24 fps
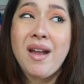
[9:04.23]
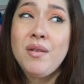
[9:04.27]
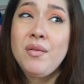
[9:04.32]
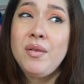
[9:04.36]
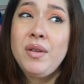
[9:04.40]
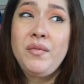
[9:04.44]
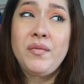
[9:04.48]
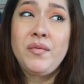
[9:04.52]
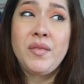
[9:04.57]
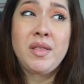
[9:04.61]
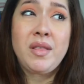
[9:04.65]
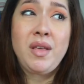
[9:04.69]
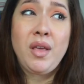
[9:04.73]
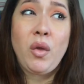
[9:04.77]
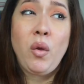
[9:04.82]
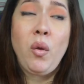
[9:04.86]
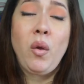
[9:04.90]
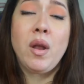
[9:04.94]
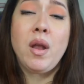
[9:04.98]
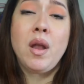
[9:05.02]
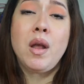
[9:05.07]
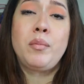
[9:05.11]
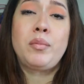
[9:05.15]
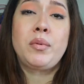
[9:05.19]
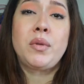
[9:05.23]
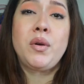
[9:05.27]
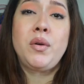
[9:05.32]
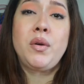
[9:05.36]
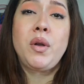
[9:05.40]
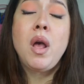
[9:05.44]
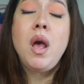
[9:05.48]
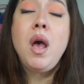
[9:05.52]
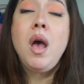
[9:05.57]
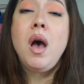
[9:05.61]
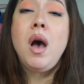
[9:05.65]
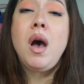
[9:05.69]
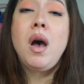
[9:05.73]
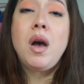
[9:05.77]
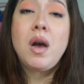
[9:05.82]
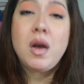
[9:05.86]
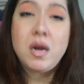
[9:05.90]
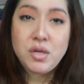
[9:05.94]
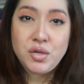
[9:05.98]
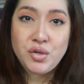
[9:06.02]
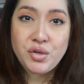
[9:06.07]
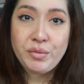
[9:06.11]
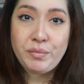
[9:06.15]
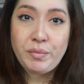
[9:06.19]
I don't even think you can upload
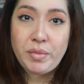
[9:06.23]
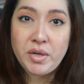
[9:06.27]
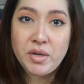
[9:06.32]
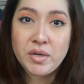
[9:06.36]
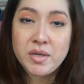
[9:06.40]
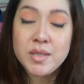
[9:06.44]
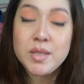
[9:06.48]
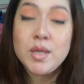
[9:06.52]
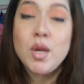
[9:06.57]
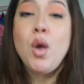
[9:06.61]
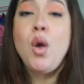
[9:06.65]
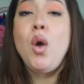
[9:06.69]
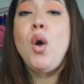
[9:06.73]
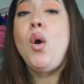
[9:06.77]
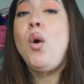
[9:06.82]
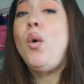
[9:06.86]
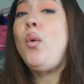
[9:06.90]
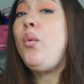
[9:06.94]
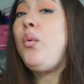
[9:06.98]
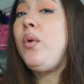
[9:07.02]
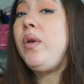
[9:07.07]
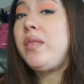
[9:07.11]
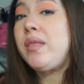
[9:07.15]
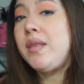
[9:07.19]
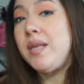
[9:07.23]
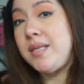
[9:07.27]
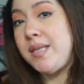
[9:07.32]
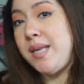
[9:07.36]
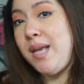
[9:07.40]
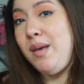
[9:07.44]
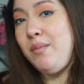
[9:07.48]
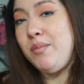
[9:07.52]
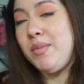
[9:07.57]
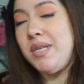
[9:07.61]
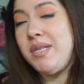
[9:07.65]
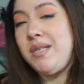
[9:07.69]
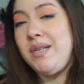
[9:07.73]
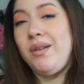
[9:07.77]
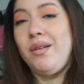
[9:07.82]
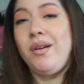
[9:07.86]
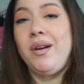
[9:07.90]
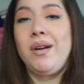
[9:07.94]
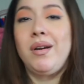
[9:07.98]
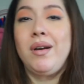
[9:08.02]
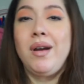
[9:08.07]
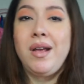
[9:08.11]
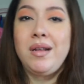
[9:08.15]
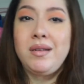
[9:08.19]
100 books with the same
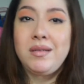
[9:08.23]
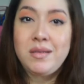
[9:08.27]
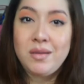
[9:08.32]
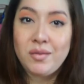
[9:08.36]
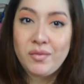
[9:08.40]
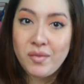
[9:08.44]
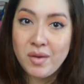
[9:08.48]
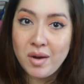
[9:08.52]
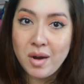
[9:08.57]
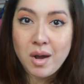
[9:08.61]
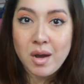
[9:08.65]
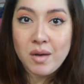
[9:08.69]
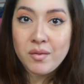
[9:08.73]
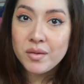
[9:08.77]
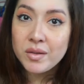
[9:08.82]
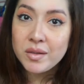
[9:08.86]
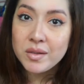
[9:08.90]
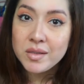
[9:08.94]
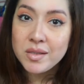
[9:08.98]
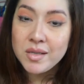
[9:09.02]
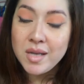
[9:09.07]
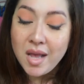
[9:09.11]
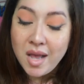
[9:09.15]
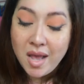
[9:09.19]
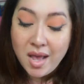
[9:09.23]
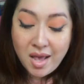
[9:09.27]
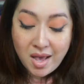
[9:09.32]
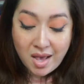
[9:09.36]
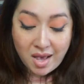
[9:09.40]
interior and different covers.